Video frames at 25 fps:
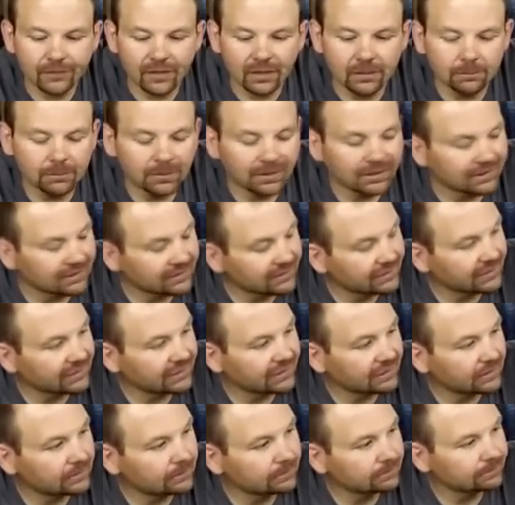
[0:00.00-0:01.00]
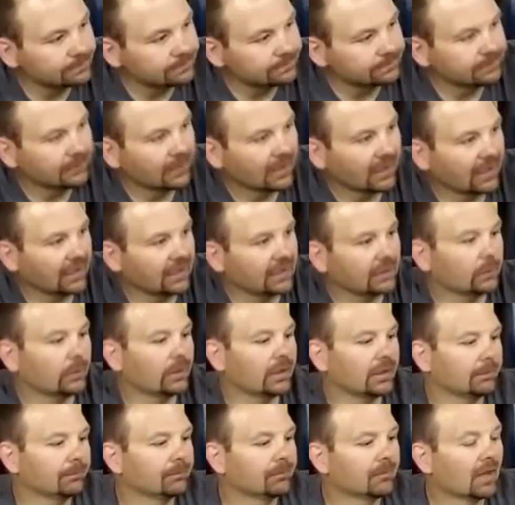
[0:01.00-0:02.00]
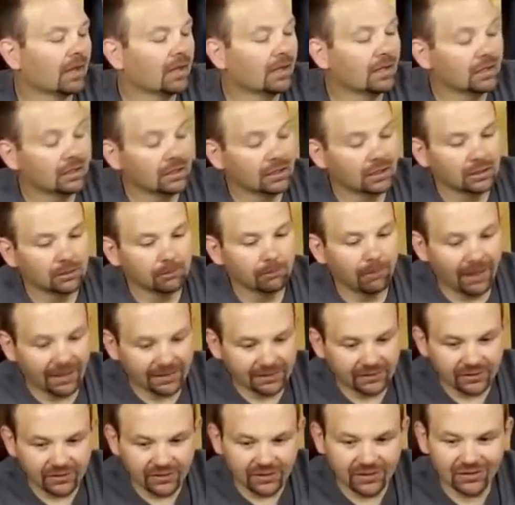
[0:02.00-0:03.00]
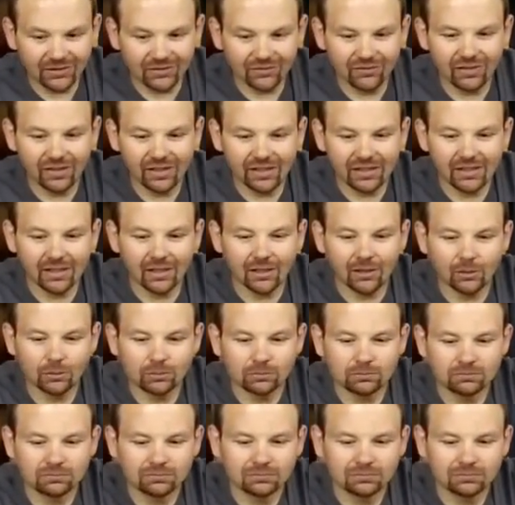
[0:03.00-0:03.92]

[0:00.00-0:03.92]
But anyway, back to this video.